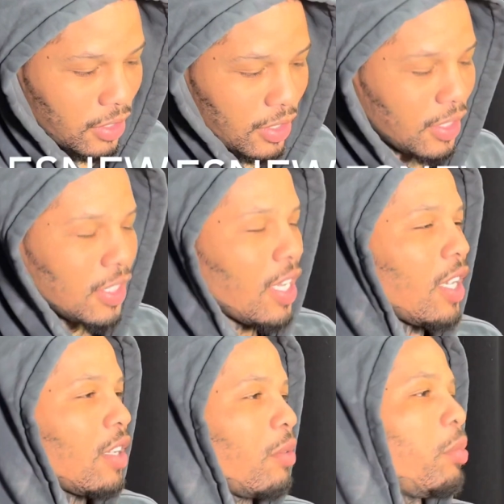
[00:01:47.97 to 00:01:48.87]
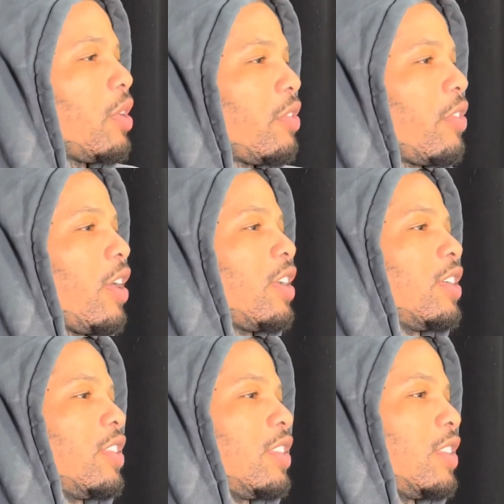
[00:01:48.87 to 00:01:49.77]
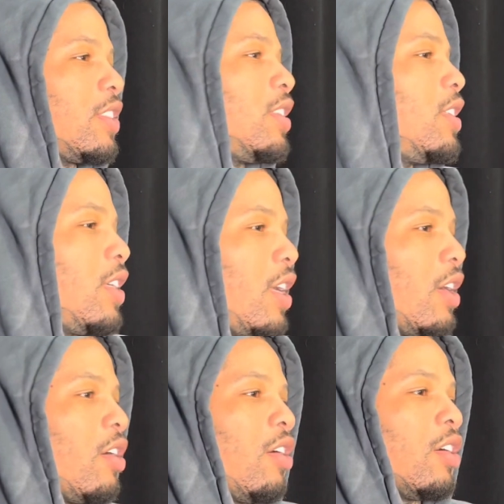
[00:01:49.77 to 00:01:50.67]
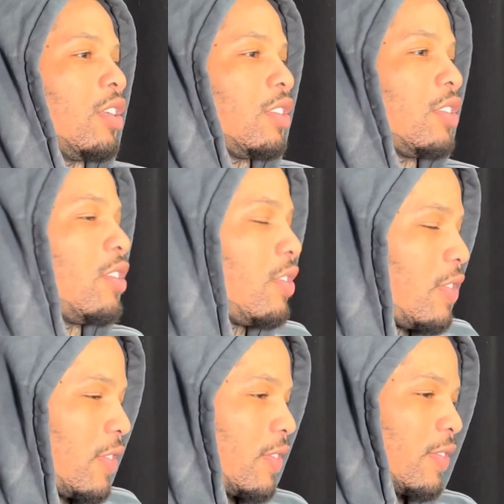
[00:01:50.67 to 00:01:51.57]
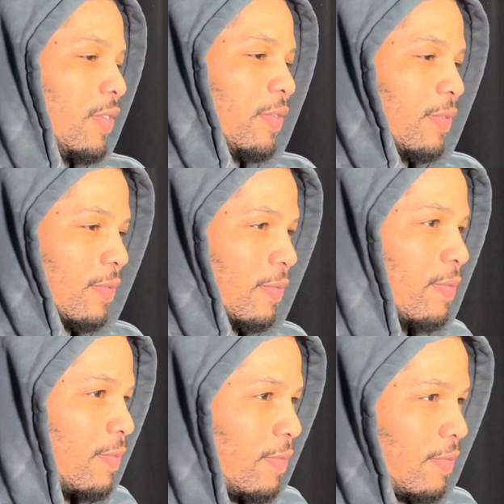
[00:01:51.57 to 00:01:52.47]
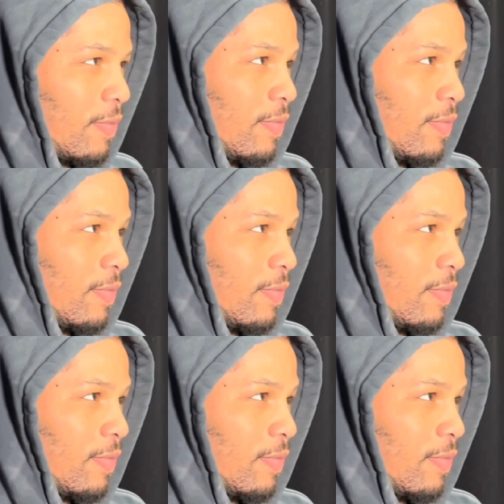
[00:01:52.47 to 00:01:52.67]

He's not a complete fighter at all. So. So uh, Ryan said, "You